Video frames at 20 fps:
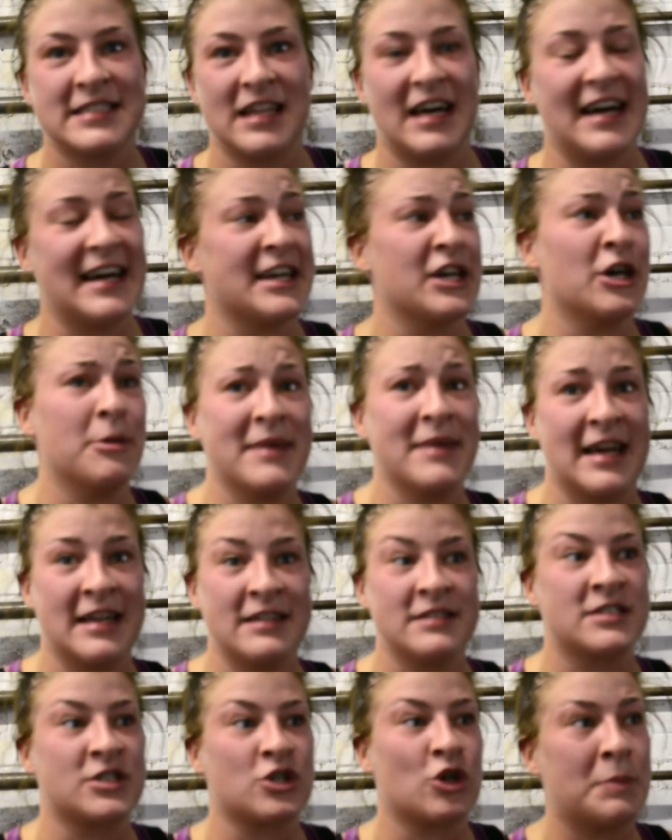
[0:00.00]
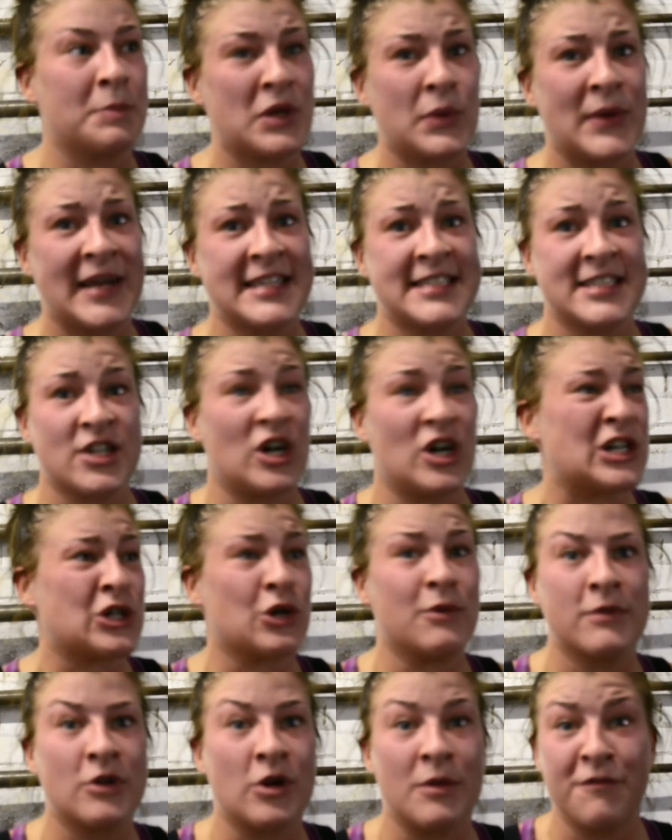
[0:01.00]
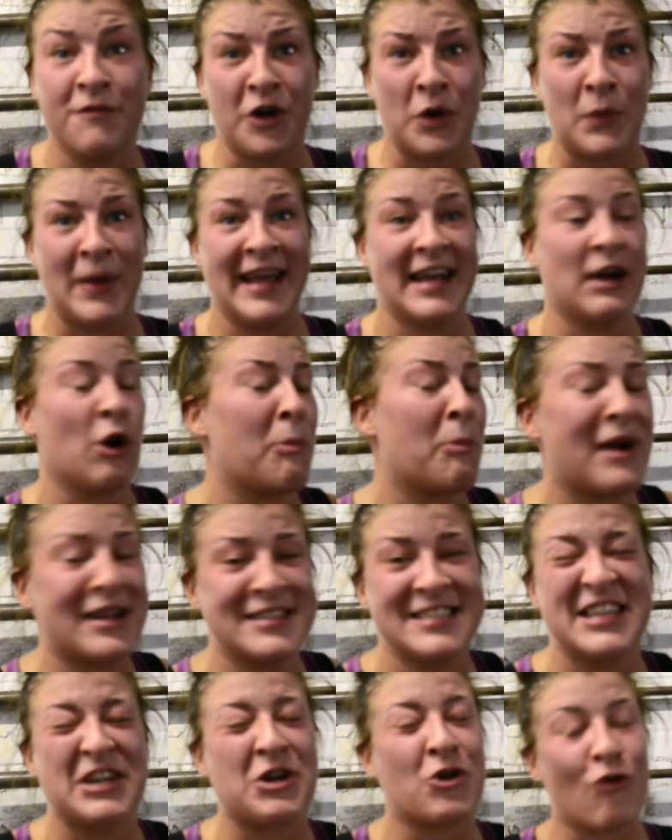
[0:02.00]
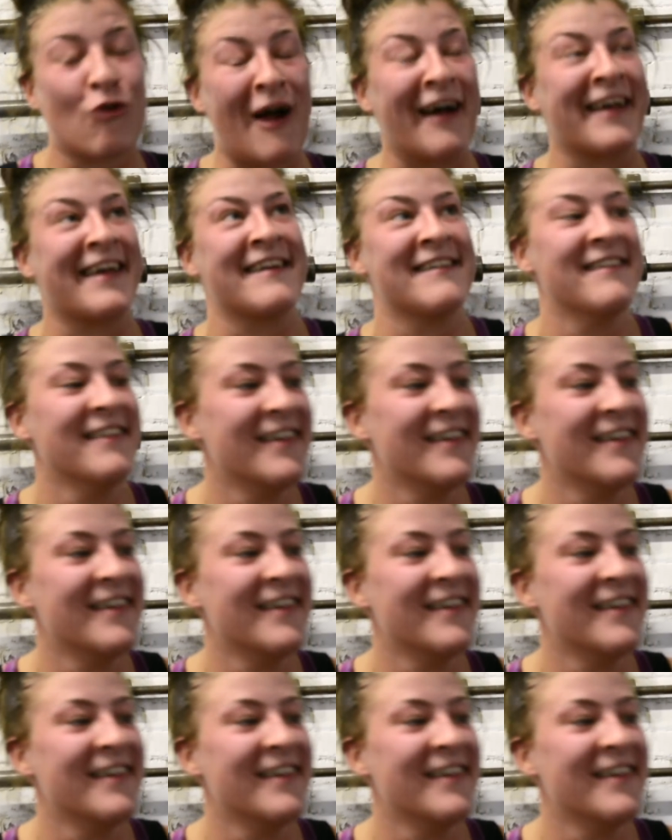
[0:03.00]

Like, right. I got my hand a couple of weeks ago. I couldn't come for a week. I'm actually trying.